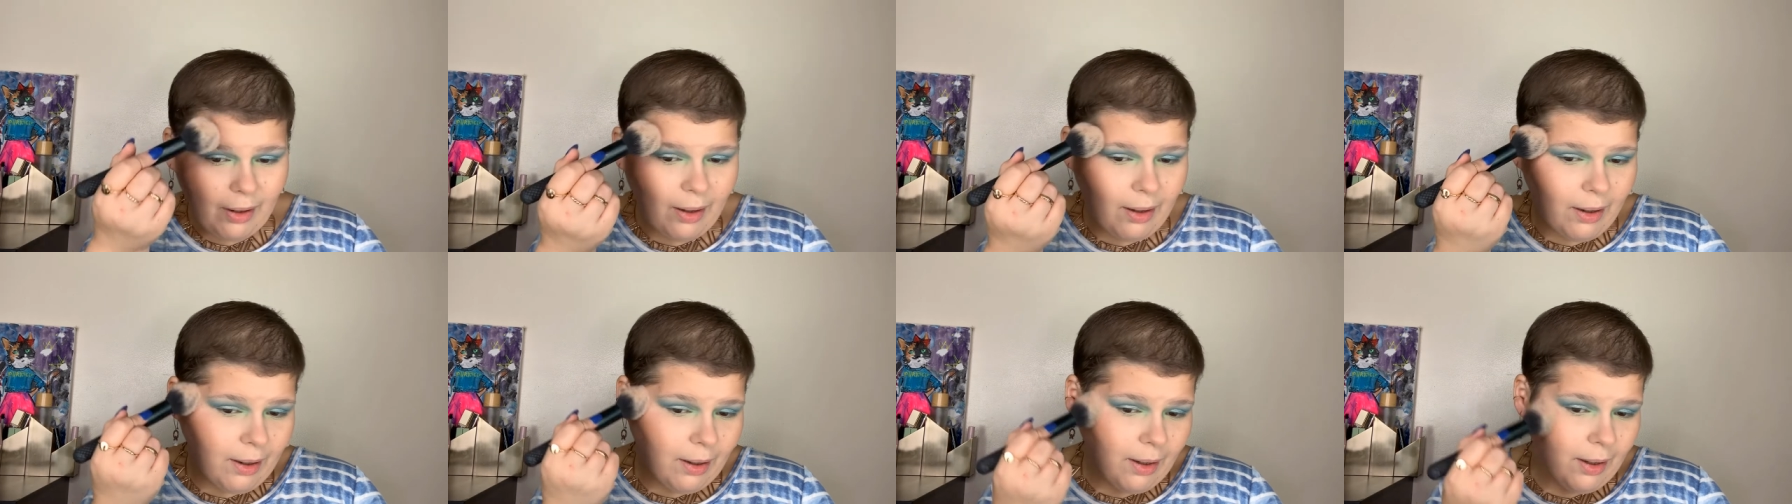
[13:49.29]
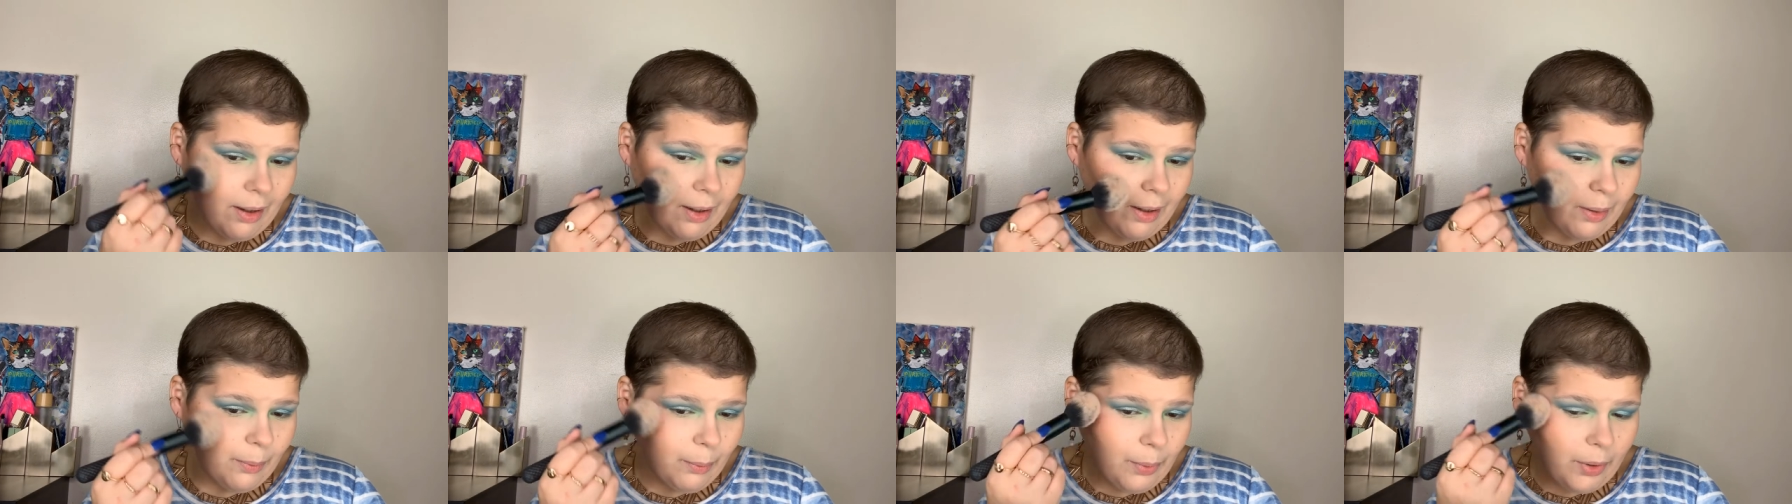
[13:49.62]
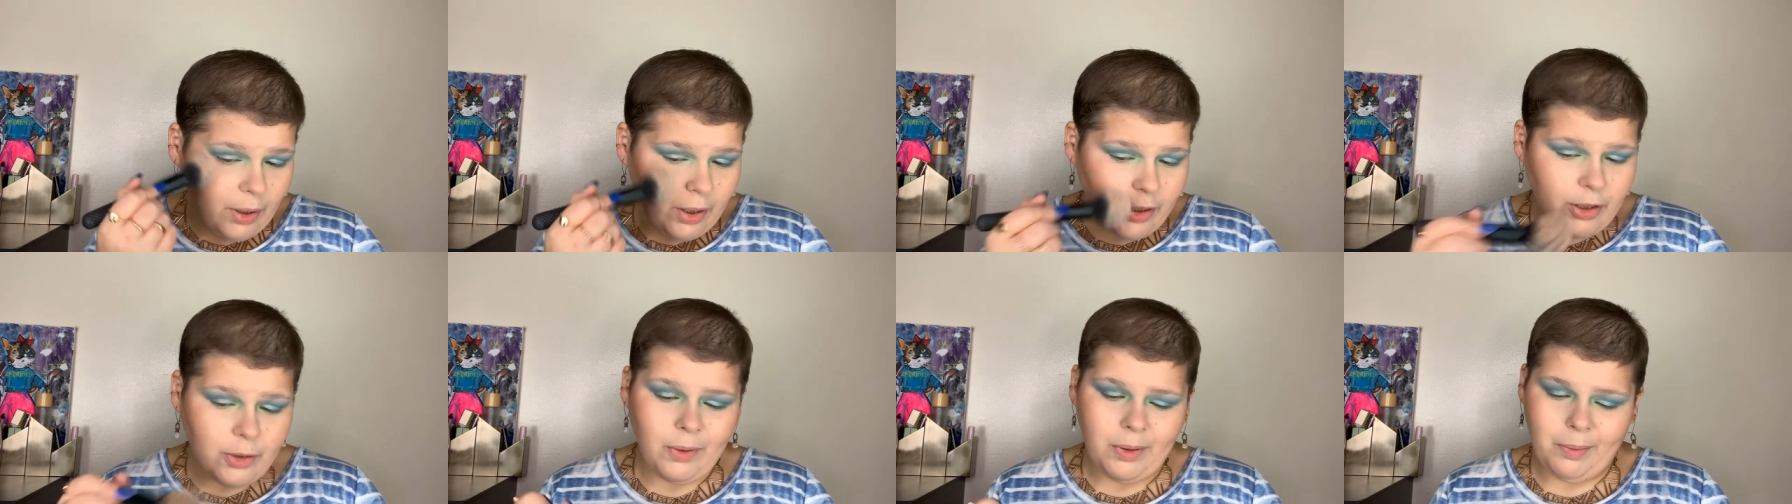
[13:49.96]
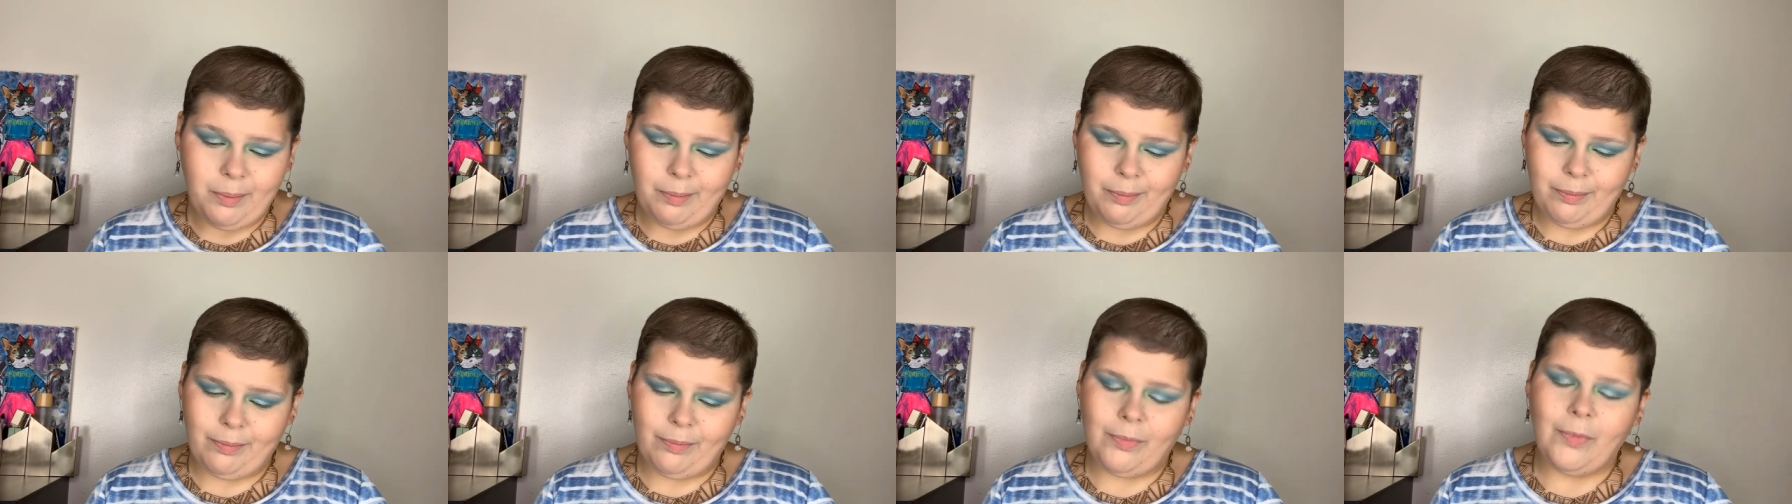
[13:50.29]
I want to do
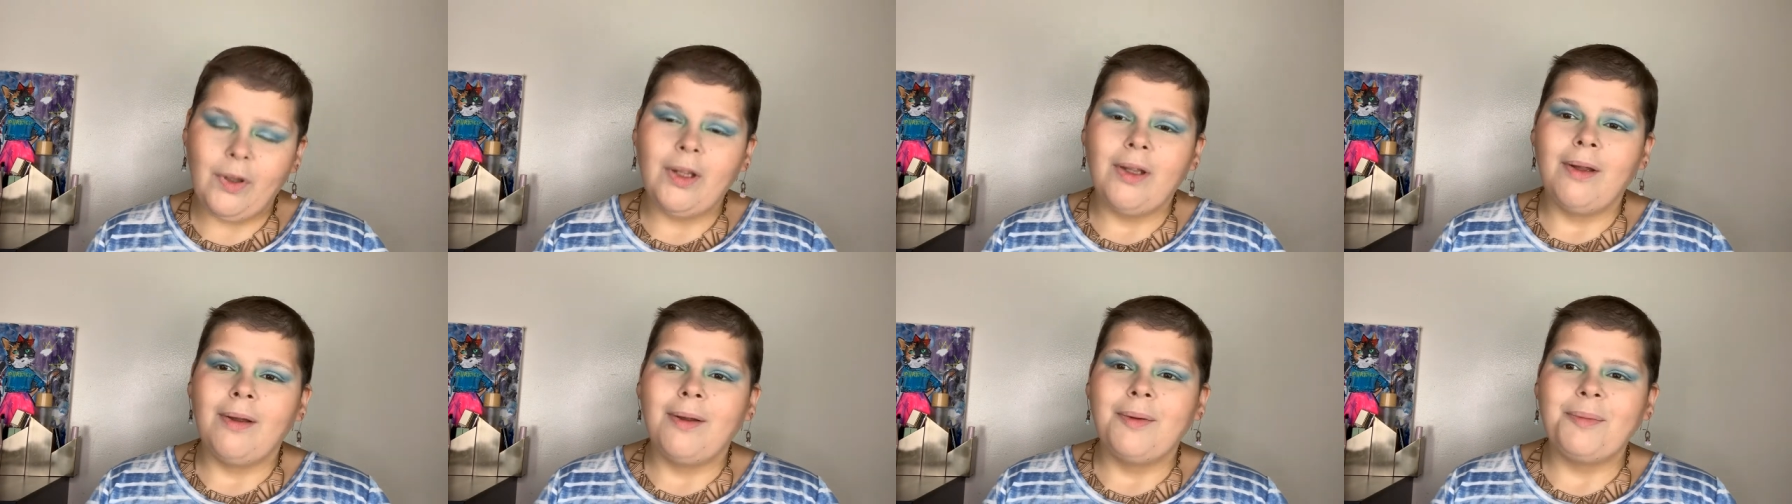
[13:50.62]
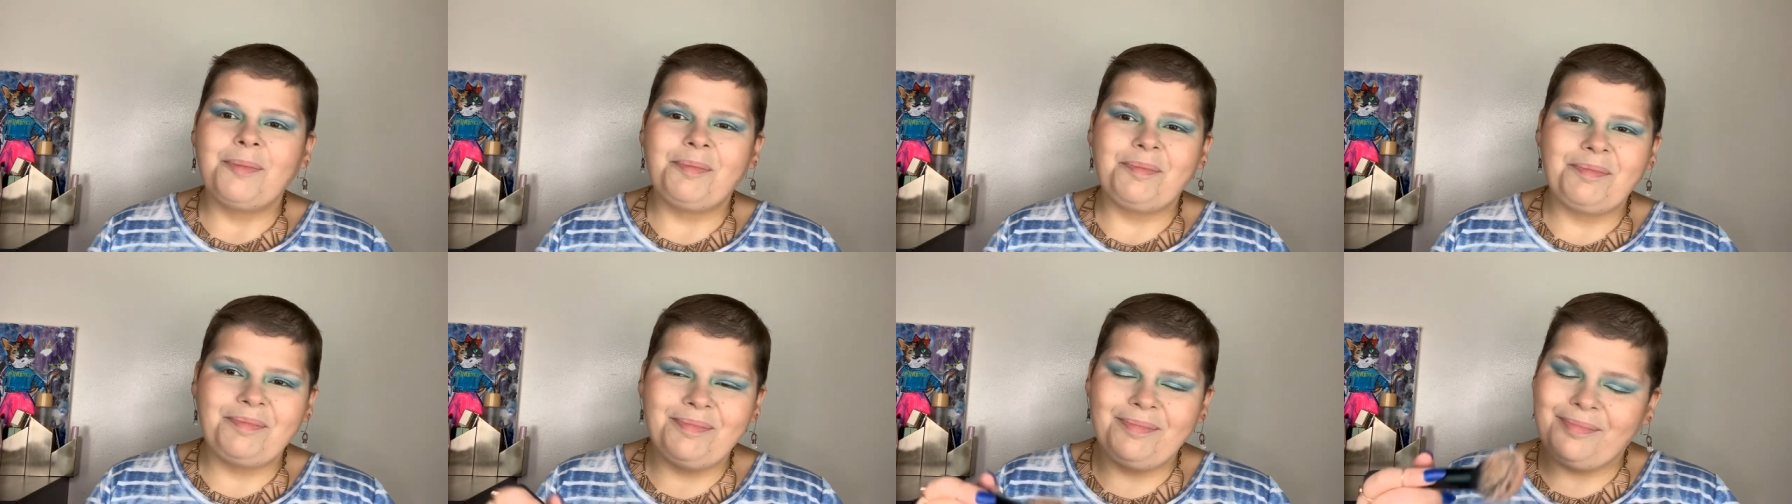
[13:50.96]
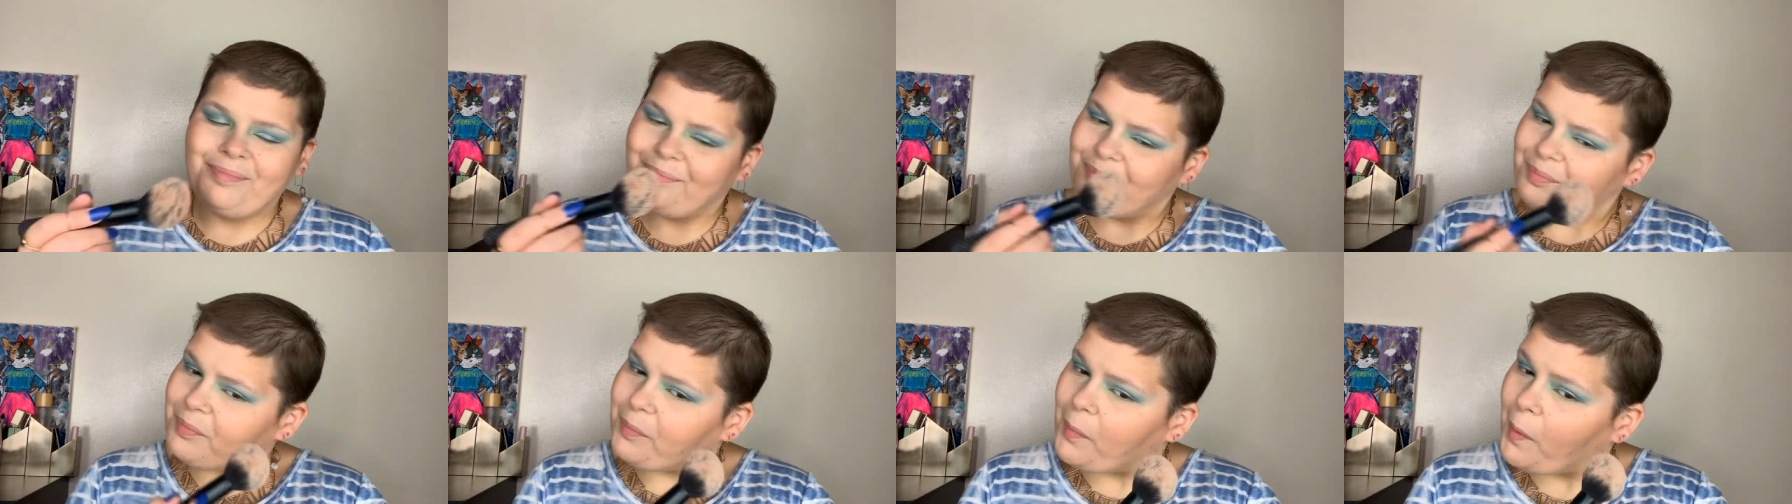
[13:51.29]
it.